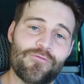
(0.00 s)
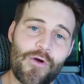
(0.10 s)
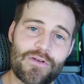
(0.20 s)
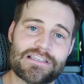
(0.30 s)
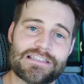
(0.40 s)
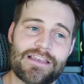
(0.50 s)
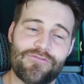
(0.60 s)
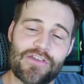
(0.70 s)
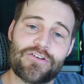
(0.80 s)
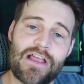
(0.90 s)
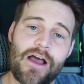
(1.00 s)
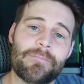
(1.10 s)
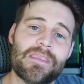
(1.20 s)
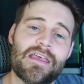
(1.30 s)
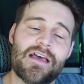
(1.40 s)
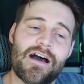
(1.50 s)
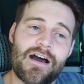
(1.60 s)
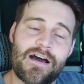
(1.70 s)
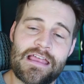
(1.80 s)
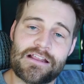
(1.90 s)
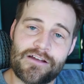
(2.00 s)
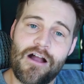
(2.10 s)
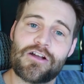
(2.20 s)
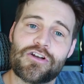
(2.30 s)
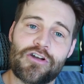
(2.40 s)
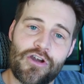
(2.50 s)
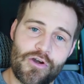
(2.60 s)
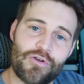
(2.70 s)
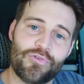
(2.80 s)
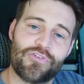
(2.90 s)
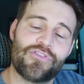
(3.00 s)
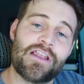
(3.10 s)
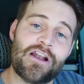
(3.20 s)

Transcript: focus and figure out and conquer hurdles that